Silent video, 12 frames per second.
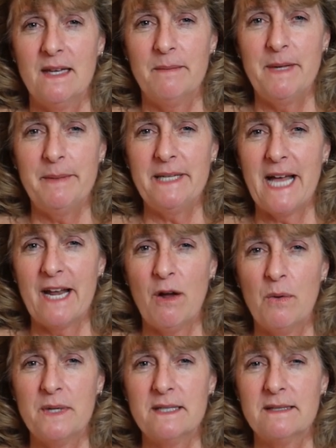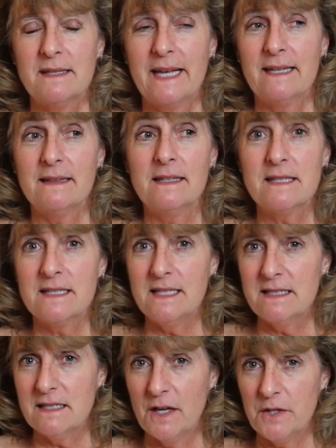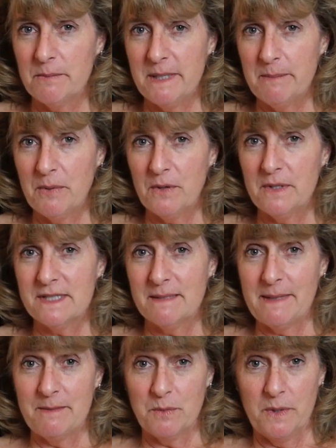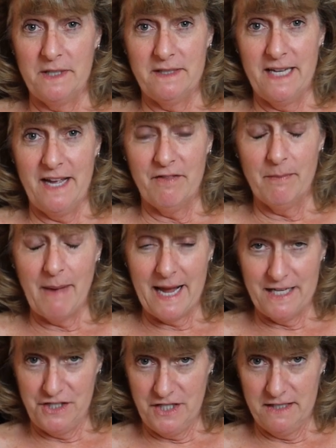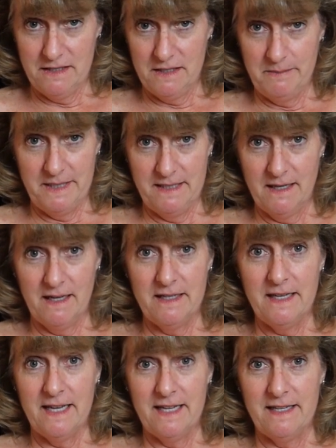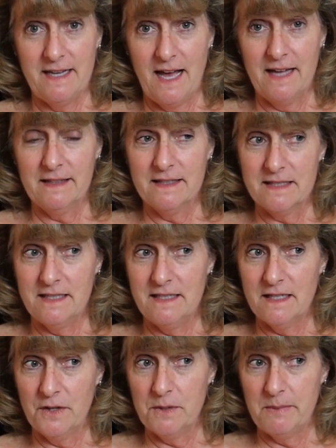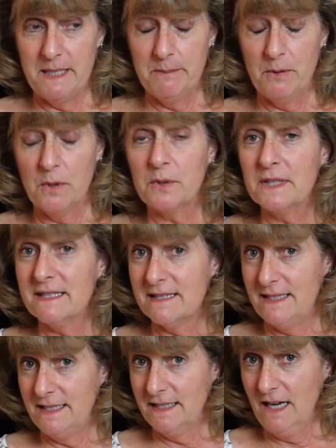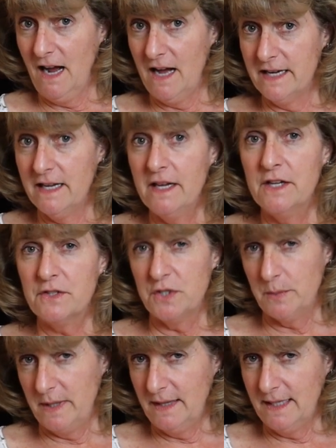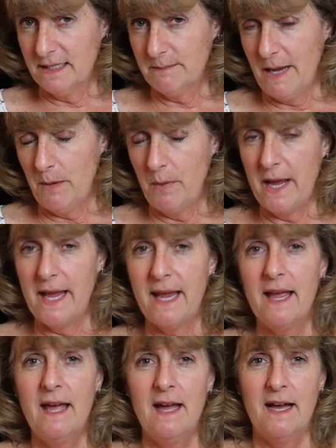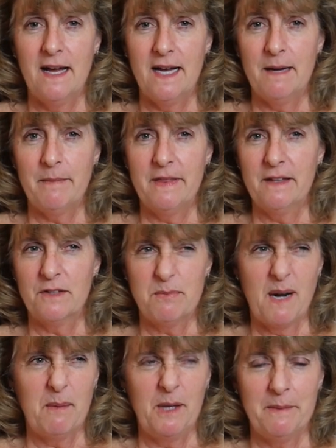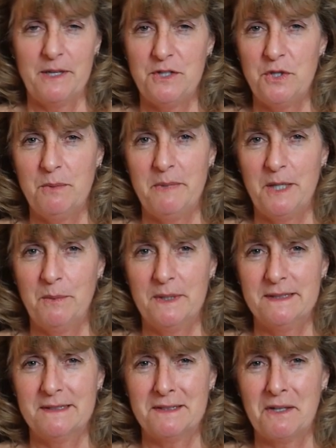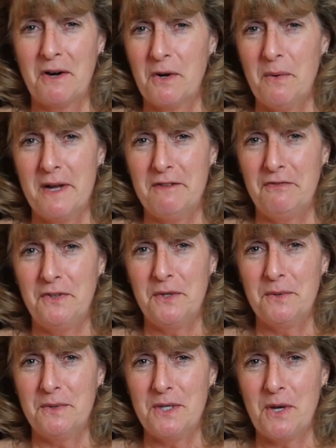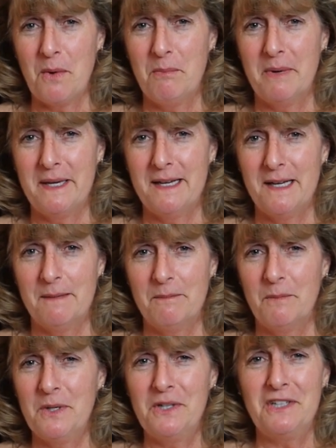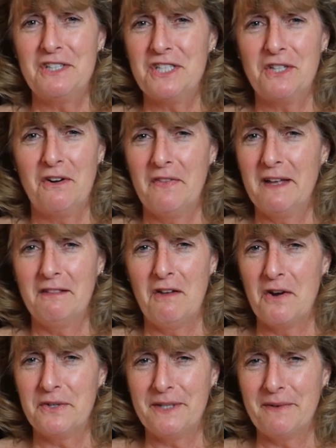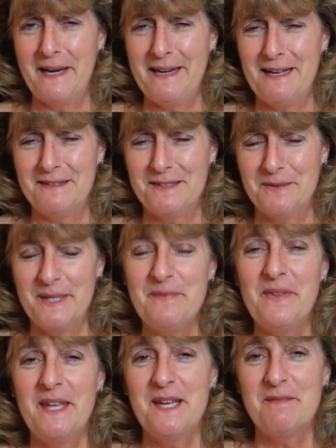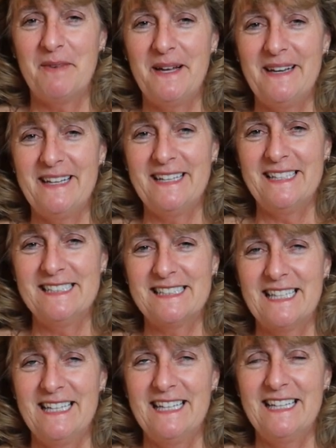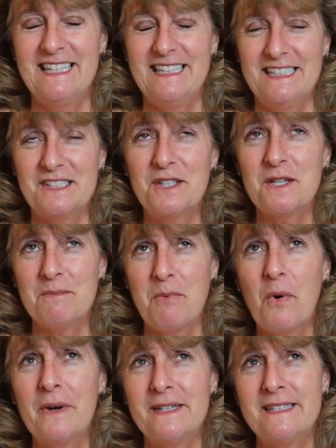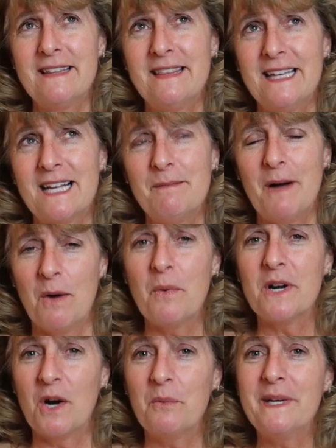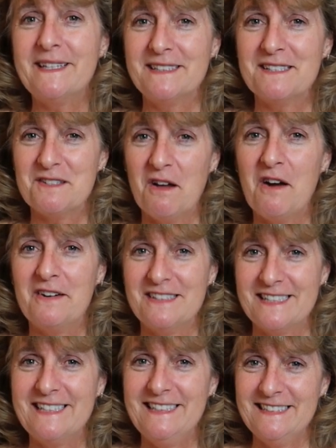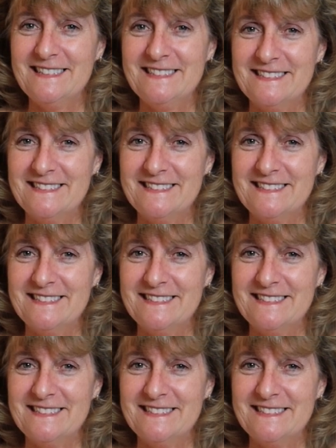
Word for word: maybe not always like listening to other people, and sometimes wanting to have my agenda to be done and not listening to other people or listening to God. So doing things my way. Um, I think those probably are my two big ones. There are quite a few, you know, but um, we don't need to share all that laundry right now, do we? But it is, it is good important to think about what our weaknesses are, isn't it?